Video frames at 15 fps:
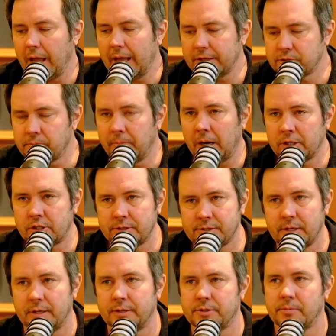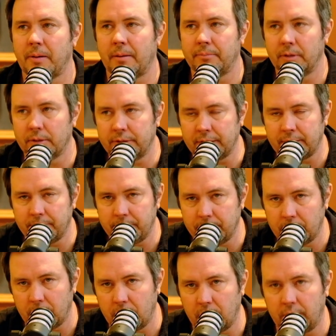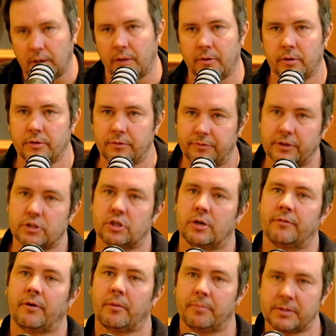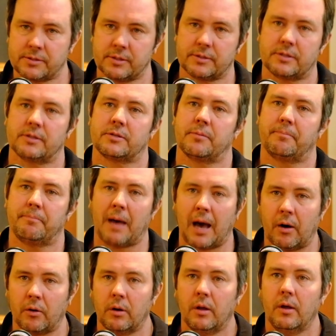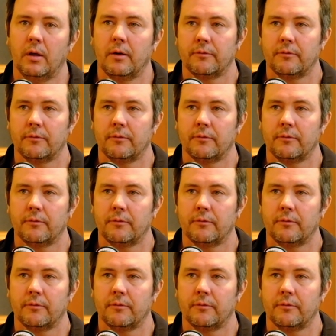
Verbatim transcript: as much as it is about building a, another division of our business, it's about